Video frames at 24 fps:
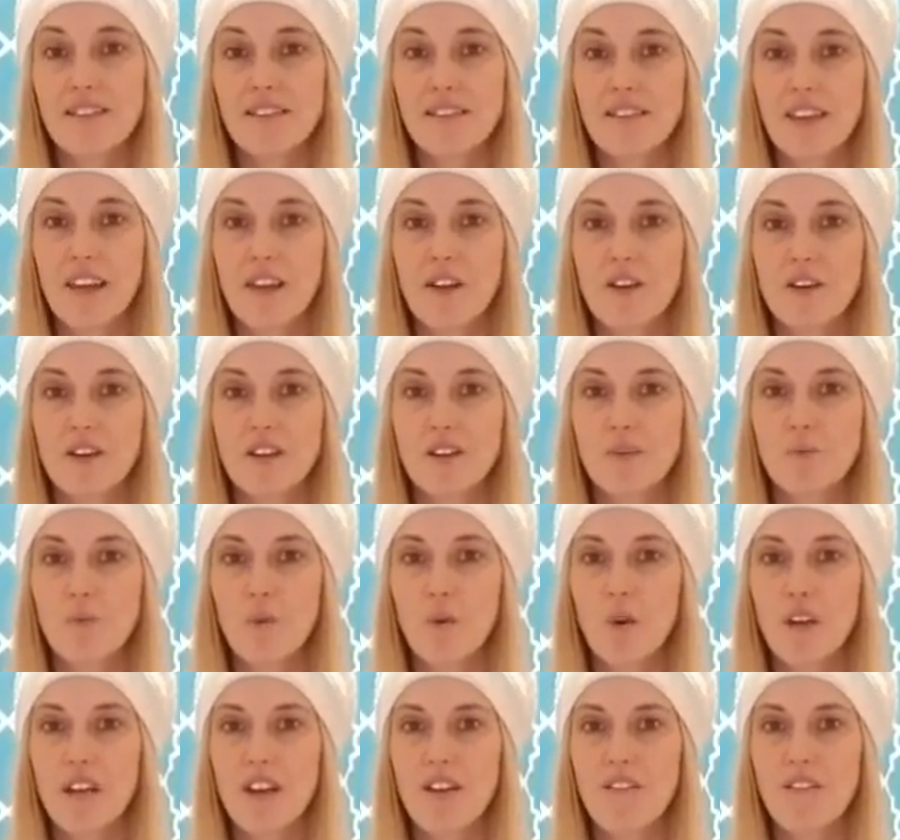say you're at a
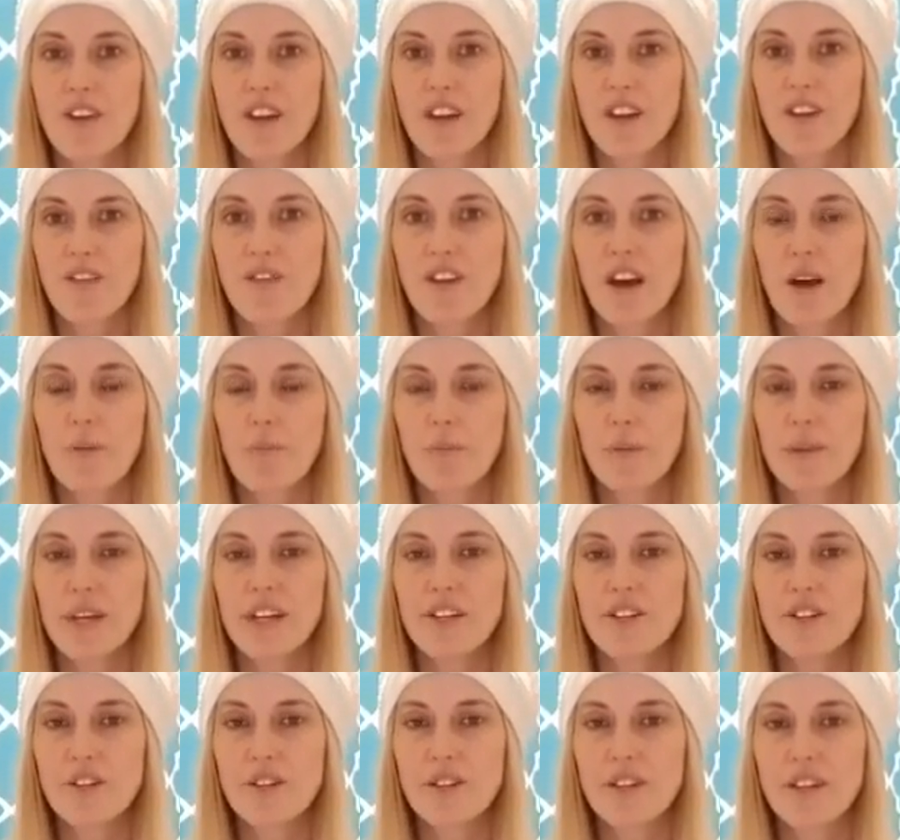sporting event, you've got
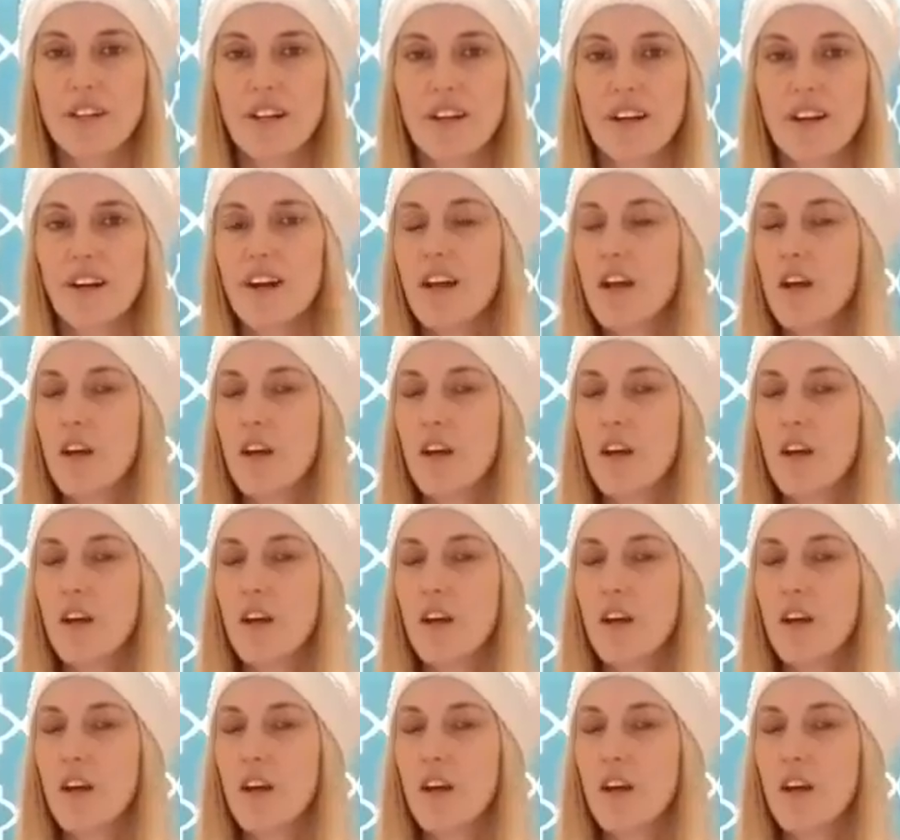bleachers there,